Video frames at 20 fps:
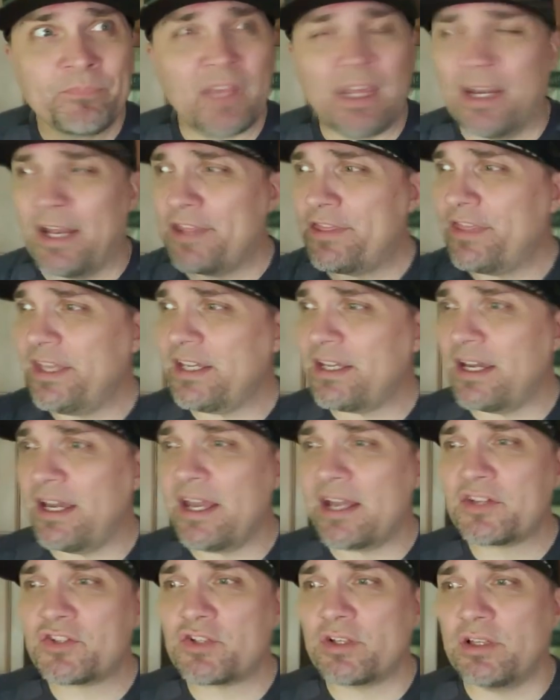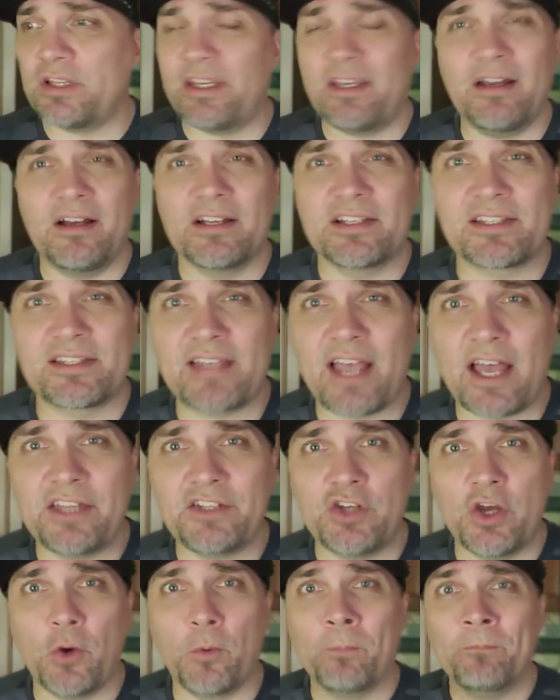and I think I actually, uh, side
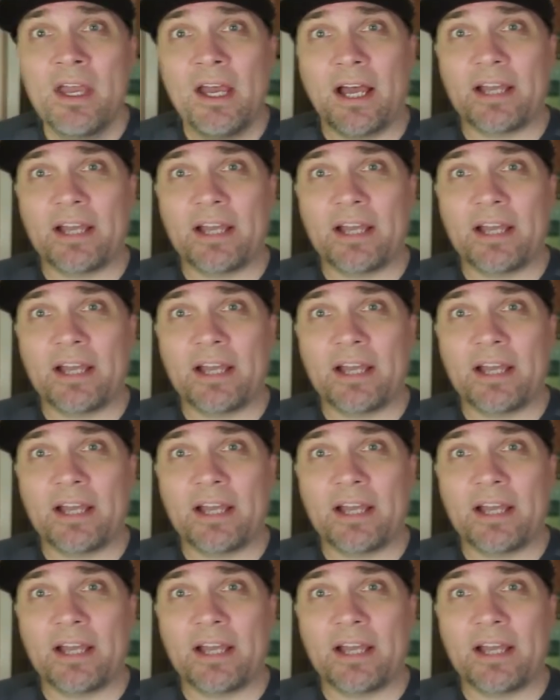note,